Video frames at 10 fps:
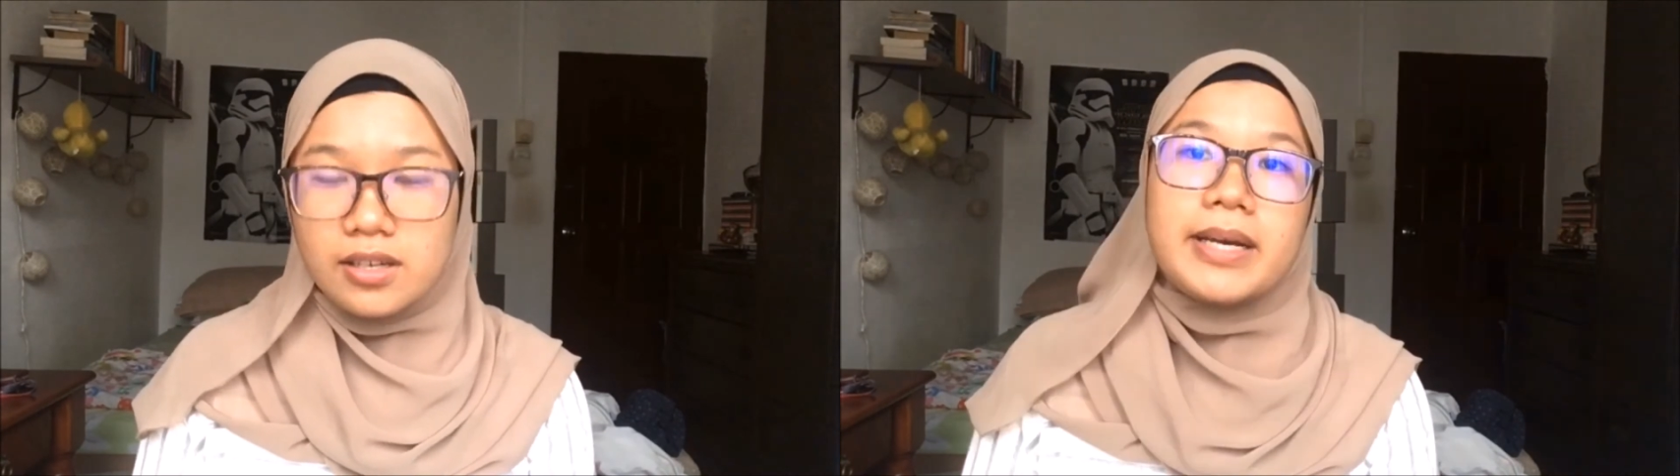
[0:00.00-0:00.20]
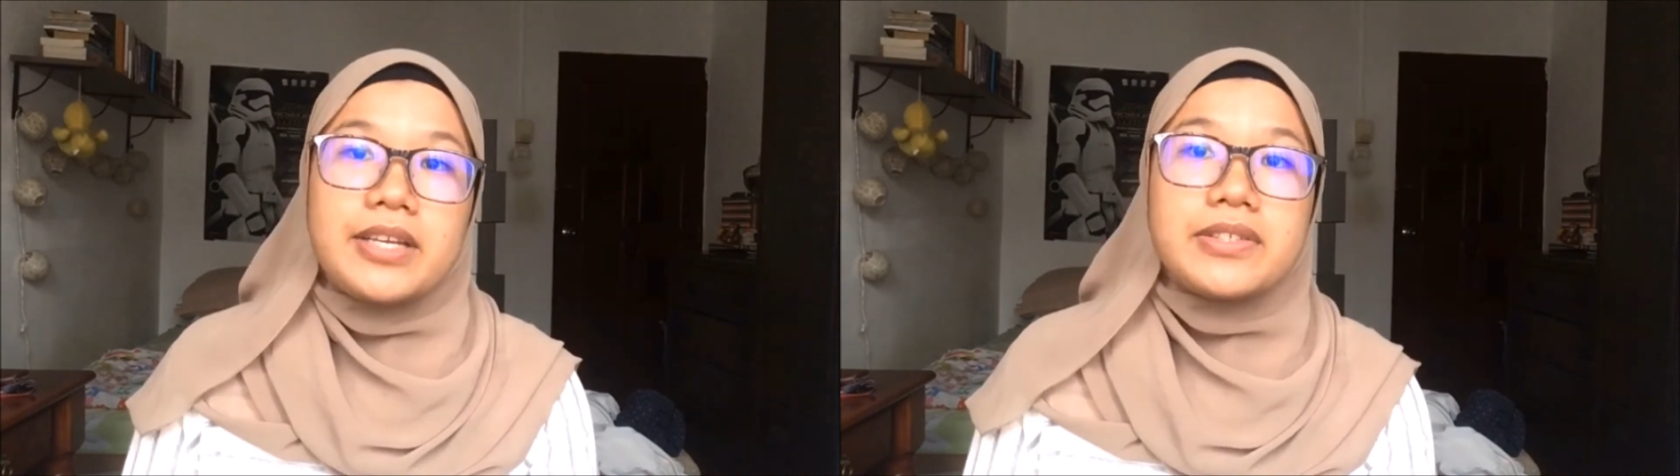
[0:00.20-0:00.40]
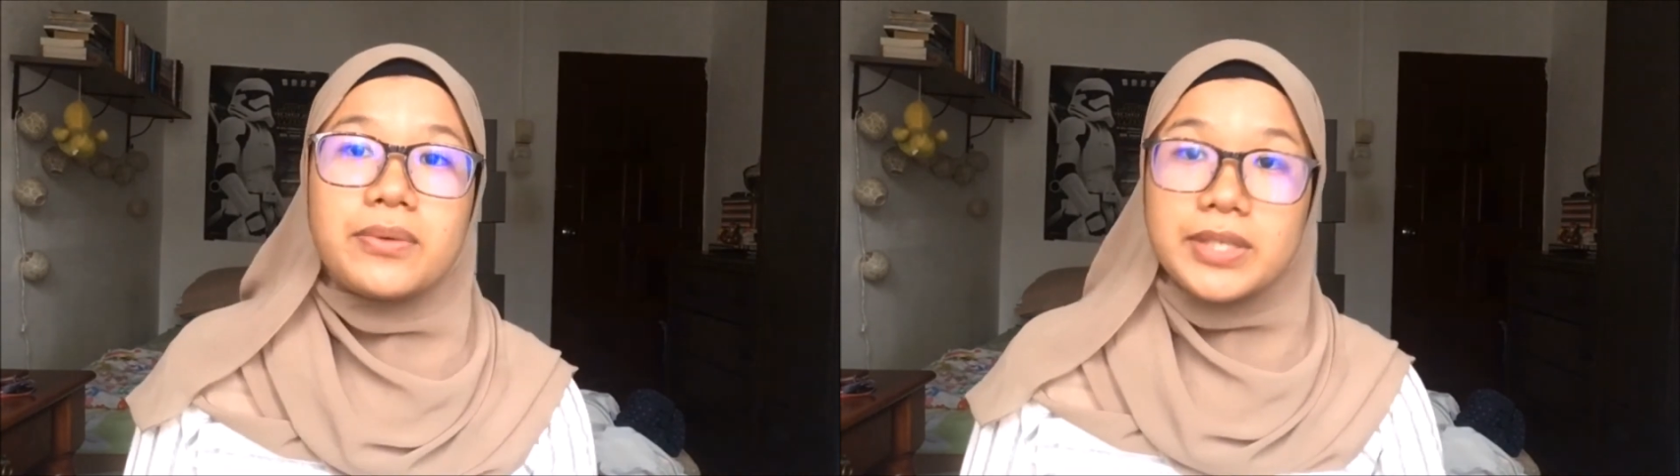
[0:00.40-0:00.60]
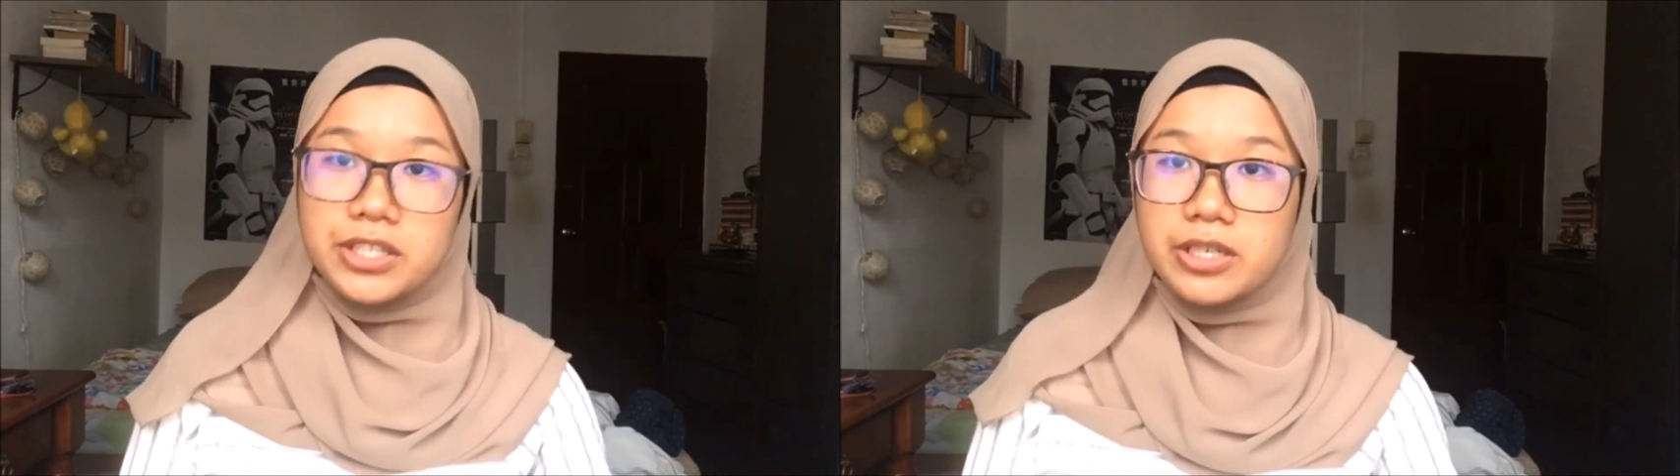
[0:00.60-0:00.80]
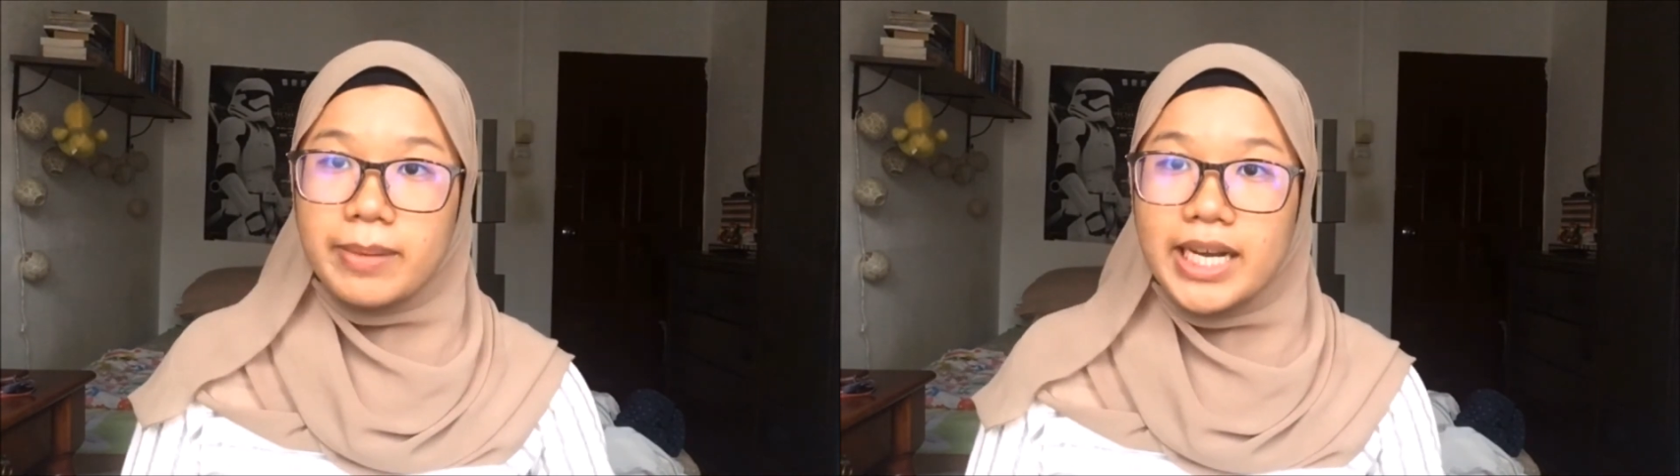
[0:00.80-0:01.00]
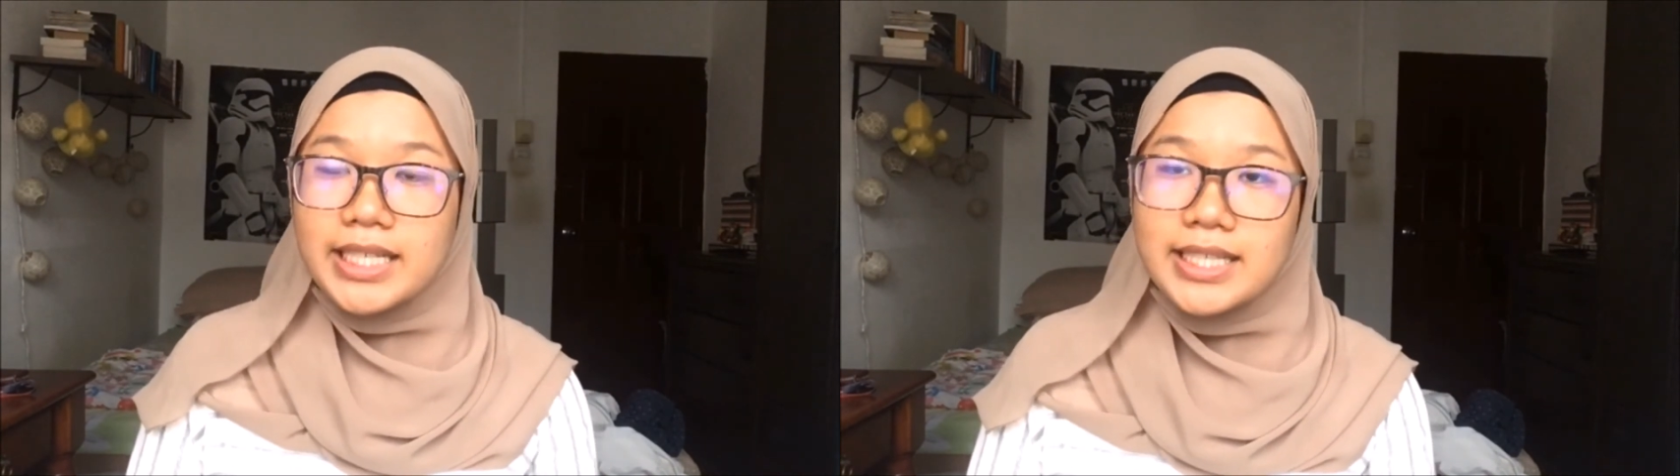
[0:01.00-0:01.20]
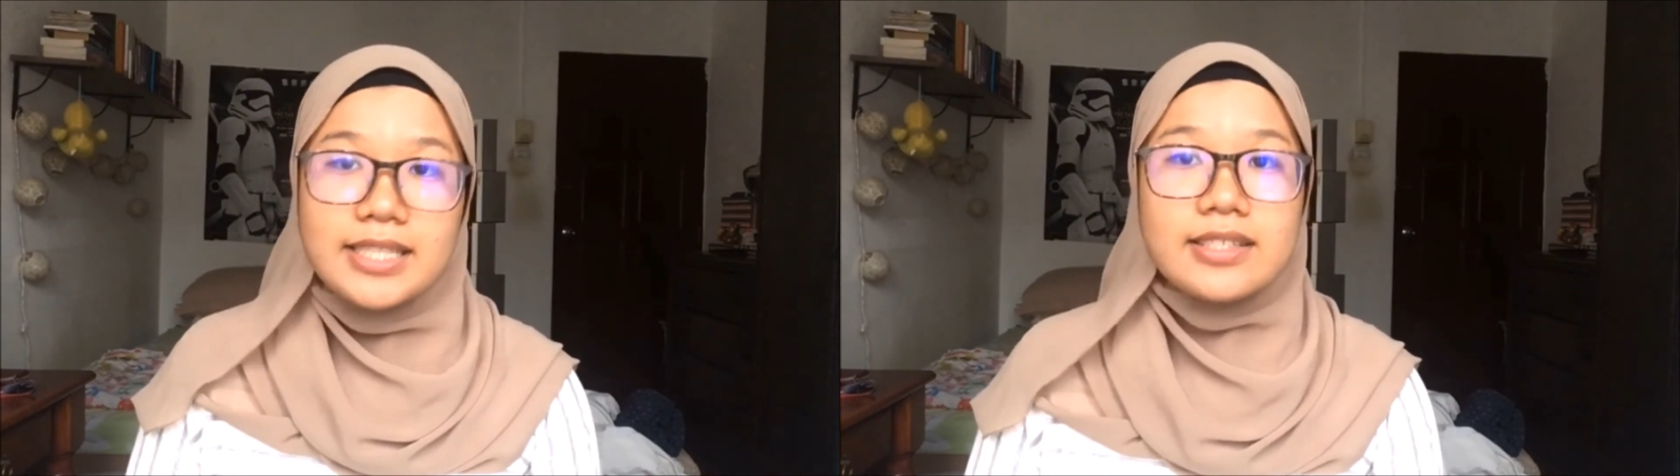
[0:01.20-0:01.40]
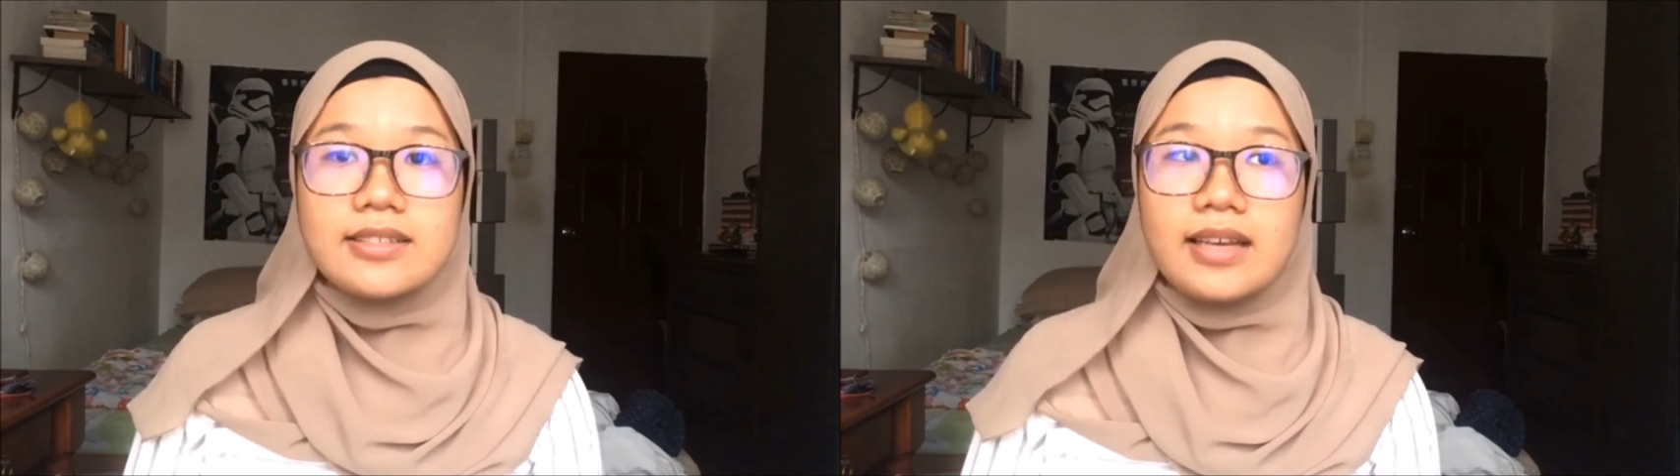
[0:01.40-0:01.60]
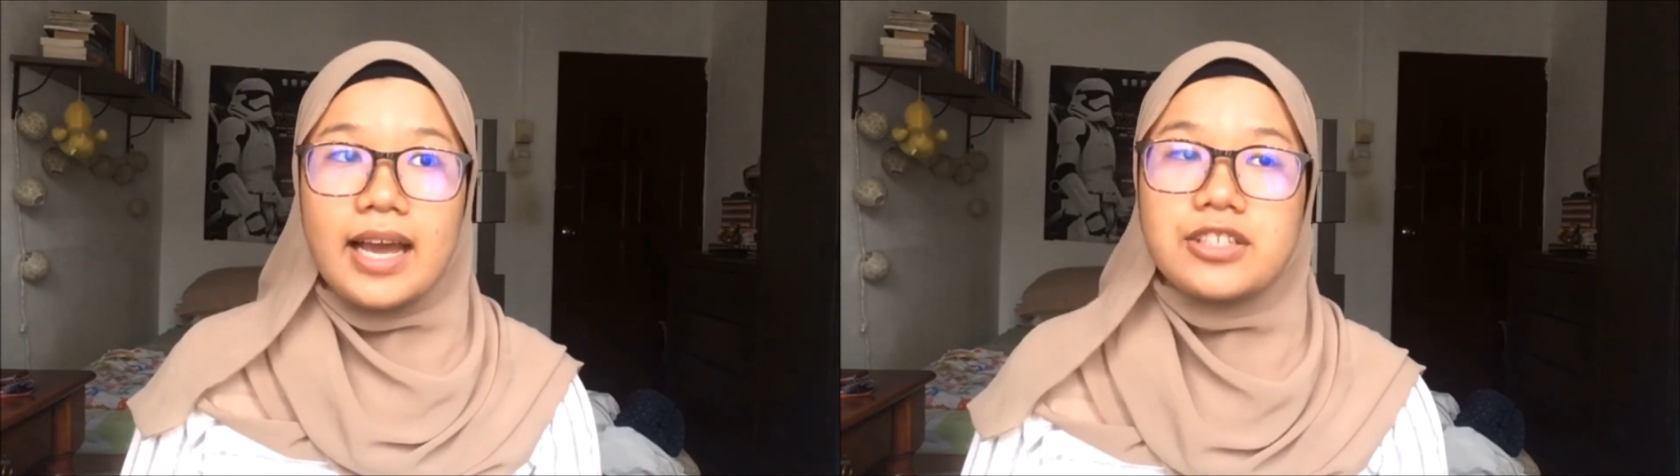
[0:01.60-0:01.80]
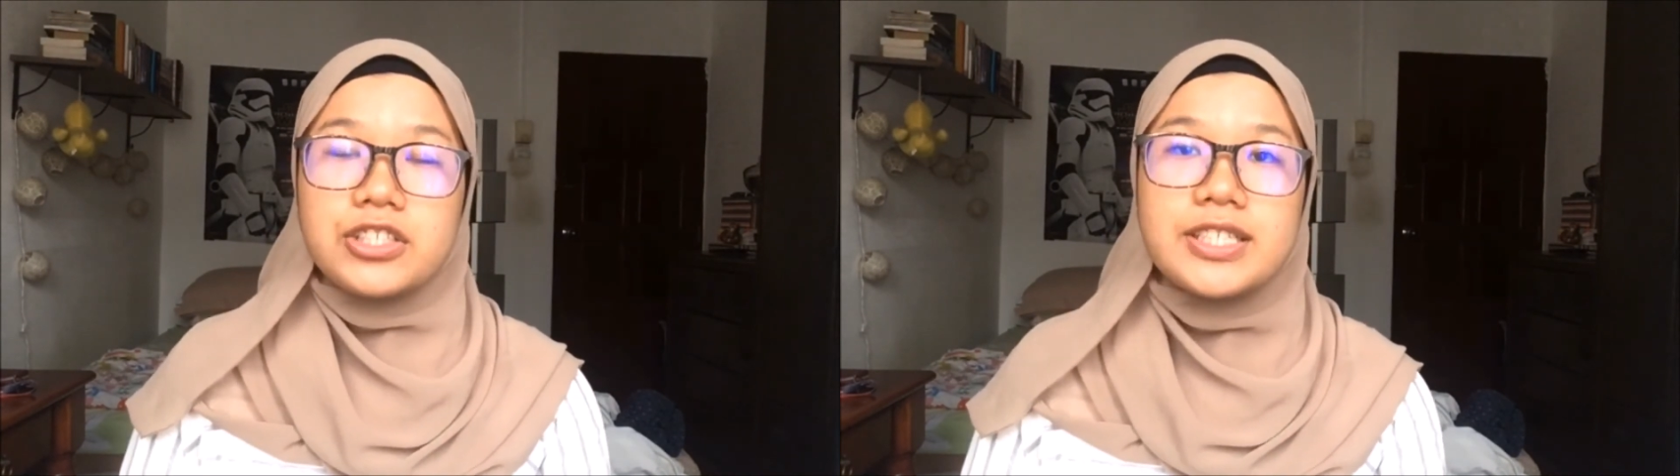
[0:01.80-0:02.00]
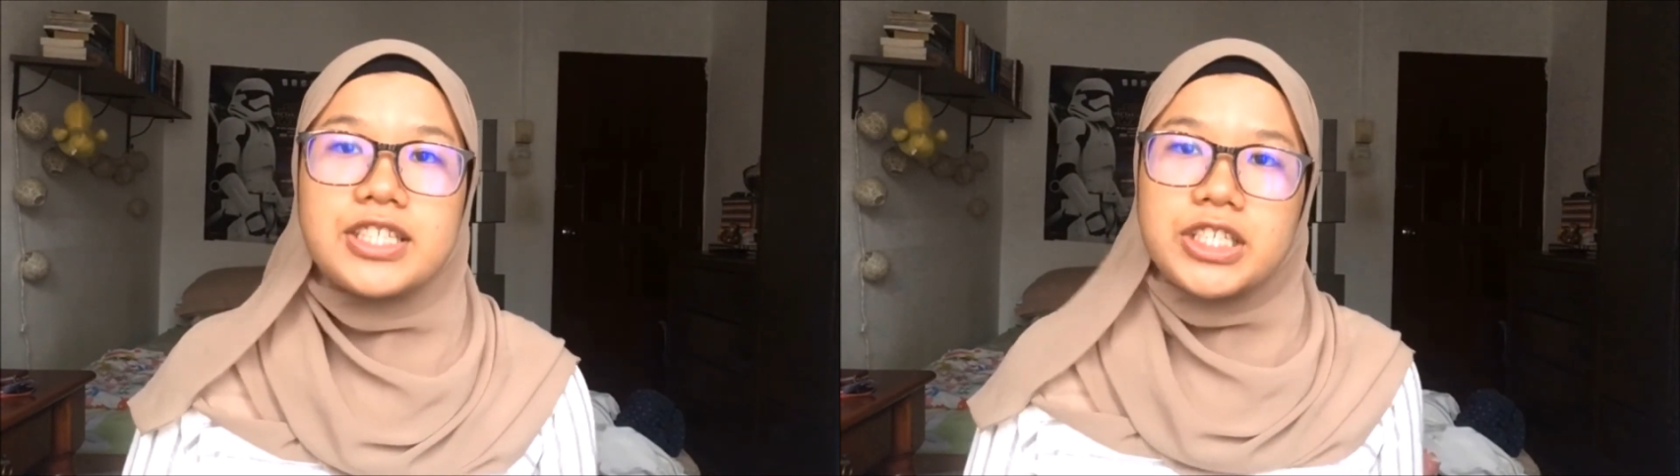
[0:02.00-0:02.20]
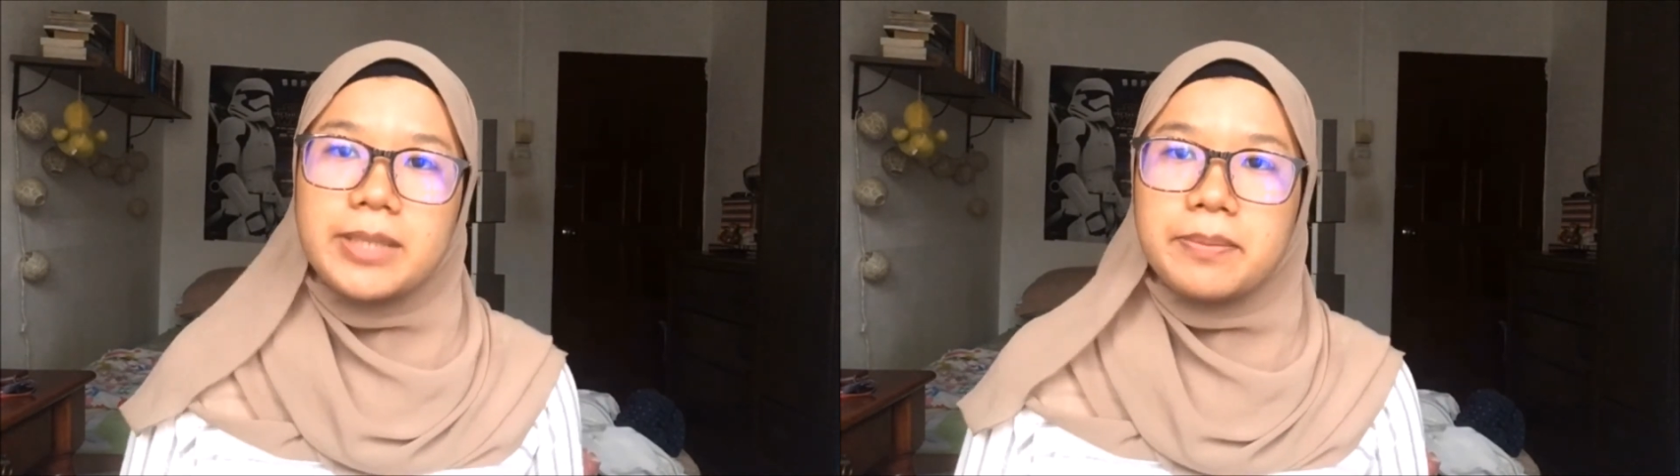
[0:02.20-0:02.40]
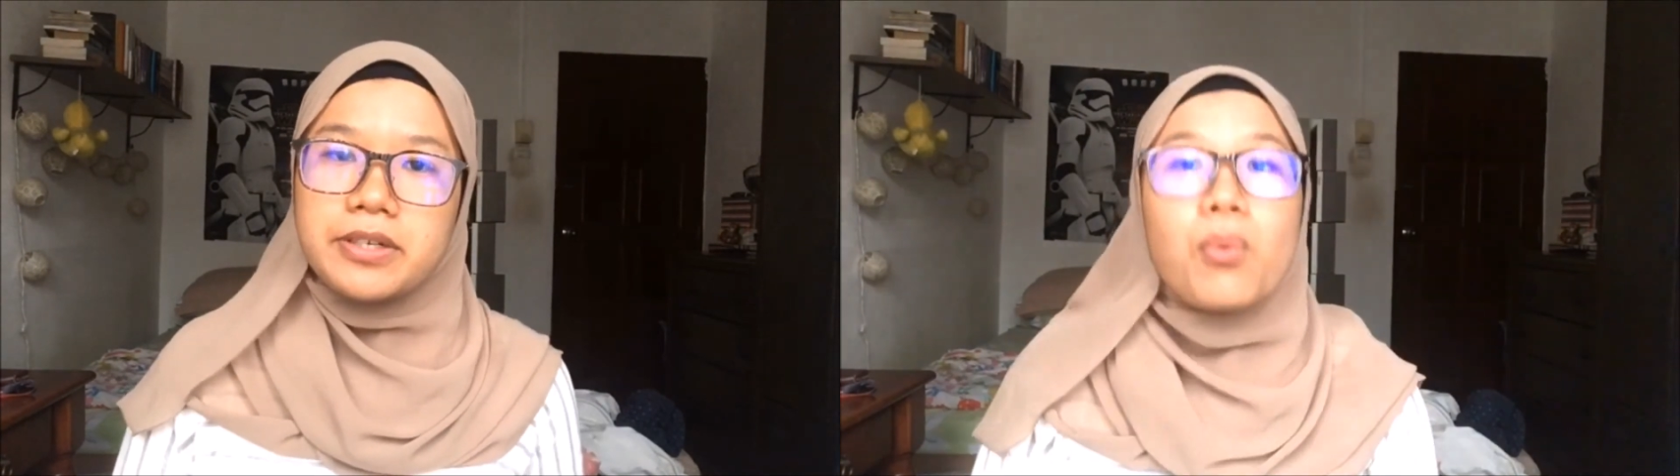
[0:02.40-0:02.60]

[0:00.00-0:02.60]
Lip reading: By using wind turbines, it's actually cheaper.